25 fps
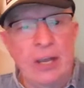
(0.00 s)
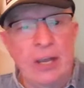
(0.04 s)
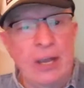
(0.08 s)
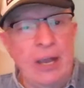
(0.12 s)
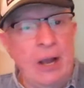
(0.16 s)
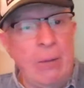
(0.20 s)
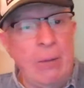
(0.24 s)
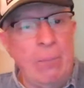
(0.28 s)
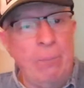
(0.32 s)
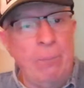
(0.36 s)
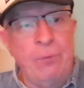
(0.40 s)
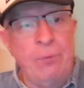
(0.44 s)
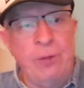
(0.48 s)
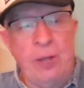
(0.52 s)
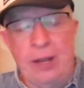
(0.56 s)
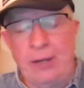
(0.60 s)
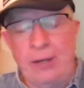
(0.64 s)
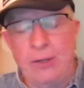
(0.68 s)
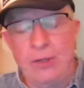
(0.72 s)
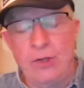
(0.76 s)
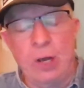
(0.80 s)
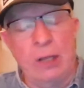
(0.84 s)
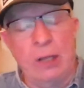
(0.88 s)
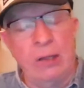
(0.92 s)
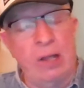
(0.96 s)
helped,
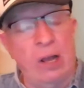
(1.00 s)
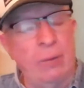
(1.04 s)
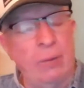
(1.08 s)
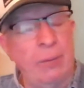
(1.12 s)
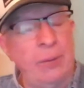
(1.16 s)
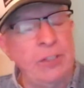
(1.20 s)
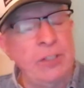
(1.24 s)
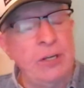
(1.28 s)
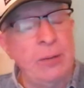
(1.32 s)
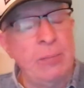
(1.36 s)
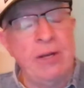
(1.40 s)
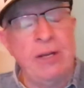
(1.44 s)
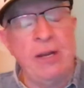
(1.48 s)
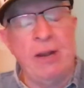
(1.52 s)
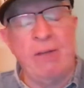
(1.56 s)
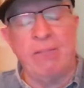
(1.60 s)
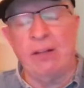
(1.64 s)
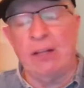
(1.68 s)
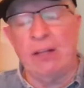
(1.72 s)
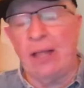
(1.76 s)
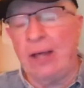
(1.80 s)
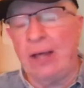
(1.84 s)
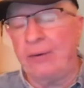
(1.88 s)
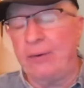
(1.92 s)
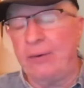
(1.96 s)
and along with Jimmy
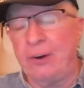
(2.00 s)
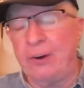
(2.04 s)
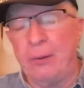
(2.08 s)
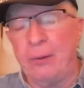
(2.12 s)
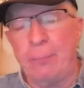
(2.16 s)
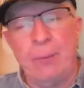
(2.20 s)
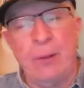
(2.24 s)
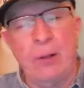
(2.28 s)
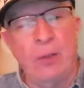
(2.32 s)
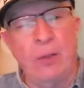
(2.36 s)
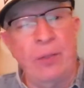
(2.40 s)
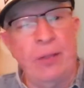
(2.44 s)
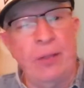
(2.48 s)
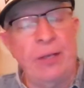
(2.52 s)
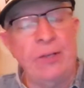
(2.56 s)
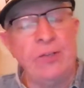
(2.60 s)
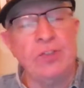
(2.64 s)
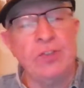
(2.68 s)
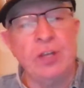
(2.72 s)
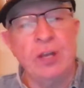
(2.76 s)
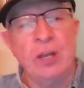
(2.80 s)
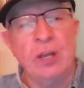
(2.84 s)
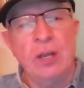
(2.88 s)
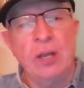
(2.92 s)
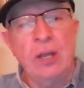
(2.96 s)
Devellano, to build
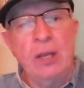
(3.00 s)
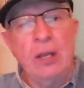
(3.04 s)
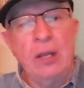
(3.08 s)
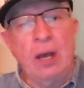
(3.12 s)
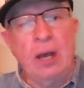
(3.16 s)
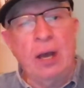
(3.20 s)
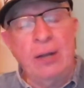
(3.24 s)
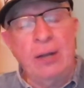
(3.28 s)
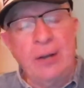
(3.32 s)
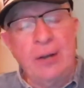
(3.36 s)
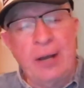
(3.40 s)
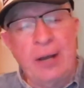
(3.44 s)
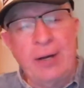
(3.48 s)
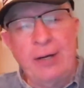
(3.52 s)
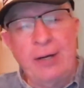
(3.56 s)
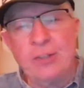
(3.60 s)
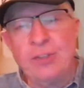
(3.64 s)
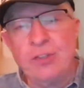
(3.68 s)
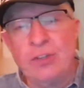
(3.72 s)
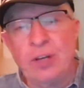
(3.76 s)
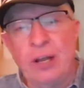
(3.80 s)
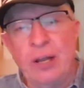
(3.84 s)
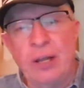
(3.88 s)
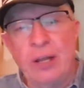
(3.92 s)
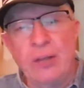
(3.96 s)
this
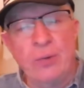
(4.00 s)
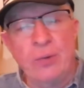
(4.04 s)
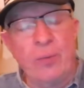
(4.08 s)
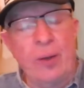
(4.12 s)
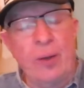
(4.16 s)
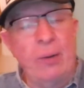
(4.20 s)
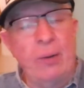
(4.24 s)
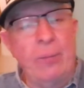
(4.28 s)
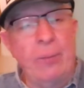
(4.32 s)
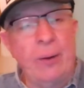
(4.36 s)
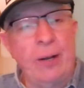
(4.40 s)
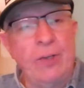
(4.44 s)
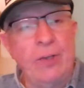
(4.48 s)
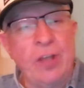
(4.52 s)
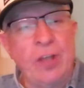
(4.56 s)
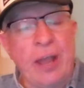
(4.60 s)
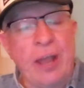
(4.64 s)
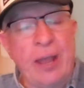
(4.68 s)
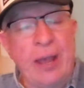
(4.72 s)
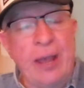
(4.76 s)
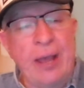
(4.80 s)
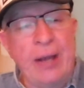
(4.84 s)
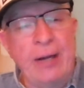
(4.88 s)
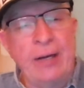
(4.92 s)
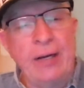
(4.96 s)
dynasty that the Red Wings
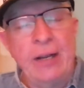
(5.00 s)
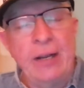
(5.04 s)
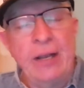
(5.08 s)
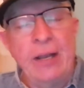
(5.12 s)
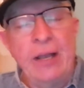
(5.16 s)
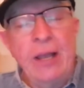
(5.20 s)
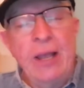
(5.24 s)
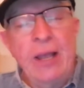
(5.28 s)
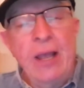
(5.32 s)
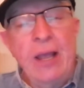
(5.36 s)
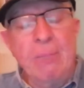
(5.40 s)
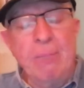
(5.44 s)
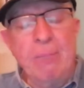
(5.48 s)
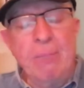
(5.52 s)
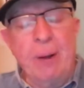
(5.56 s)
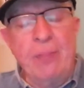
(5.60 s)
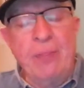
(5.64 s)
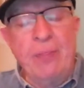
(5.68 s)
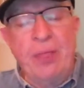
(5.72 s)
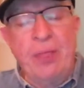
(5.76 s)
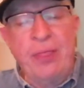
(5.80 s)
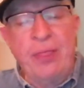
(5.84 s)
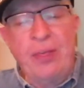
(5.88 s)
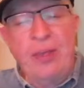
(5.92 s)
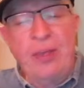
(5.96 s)
had.
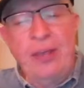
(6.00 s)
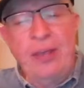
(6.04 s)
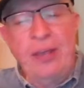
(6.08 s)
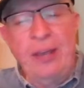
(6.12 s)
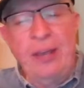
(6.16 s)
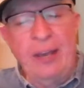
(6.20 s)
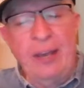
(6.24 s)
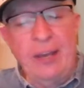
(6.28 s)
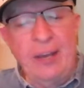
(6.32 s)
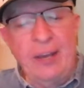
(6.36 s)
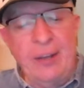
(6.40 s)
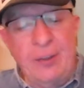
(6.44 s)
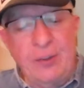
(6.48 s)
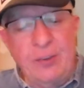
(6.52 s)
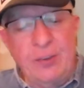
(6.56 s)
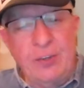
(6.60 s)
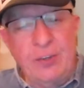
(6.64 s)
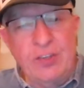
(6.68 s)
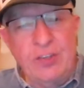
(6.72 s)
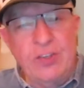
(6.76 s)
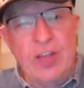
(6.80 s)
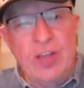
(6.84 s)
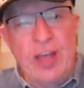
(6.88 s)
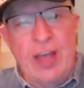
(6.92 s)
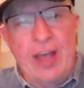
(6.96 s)
But the thing is
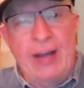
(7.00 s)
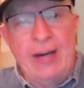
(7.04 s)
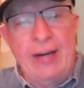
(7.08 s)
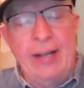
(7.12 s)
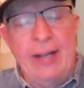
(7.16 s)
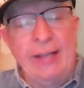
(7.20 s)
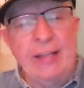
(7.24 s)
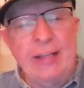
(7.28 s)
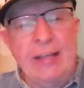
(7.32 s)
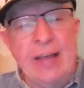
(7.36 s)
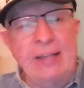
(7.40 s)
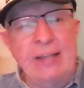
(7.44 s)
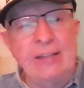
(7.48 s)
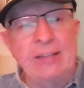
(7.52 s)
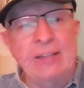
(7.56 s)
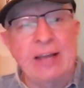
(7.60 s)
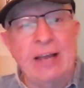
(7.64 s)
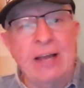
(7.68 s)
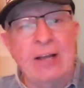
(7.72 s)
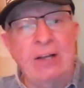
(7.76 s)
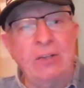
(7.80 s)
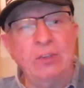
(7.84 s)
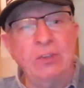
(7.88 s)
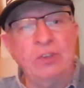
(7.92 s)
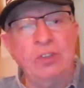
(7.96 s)
that it got
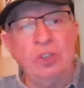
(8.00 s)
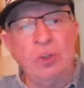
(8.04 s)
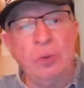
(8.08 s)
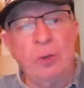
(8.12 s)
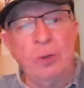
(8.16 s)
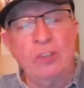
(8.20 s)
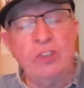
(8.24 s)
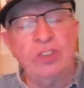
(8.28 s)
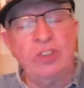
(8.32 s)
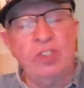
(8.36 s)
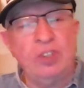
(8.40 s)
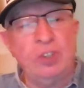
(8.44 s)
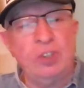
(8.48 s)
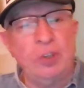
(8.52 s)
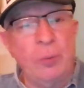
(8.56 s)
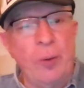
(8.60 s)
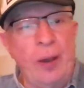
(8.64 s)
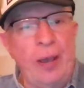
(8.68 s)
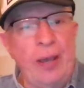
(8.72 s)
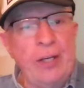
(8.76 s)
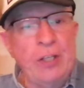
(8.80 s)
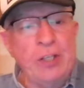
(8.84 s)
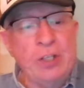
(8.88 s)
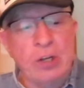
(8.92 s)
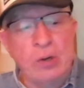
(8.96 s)
down to a
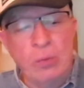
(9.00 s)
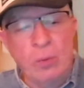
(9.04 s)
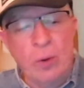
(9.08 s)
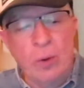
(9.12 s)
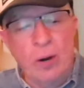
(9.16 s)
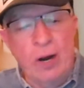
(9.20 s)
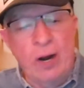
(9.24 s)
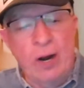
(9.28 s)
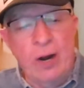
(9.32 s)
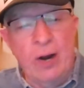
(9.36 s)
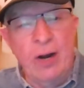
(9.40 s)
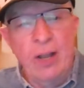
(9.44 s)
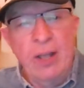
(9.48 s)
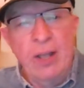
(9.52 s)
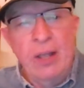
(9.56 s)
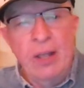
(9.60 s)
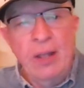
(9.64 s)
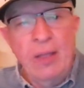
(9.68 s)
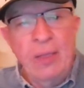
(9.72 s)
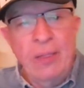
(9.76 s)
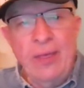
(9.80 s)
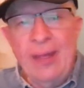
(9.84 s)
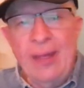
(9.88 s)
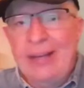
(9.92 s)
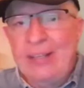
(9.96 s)
situation where
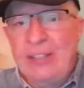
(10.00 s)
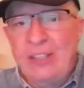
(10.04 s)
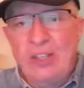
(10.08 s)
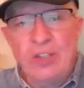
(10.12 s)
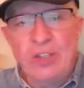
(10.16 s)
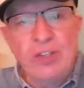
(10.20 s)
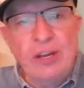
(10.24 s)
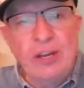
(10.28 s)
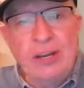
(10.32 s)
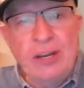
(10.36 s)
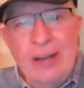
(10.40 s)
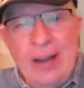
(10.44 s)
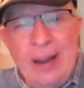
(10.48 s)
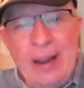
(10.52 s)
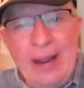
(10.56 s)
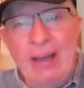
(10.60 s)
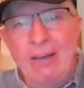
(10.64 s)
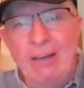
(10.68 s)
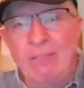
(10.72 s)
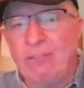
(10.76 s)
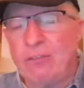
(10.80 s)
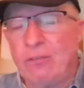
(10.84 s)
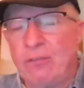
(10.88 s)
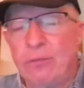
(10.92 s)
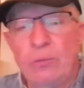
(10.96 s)
they just didn't have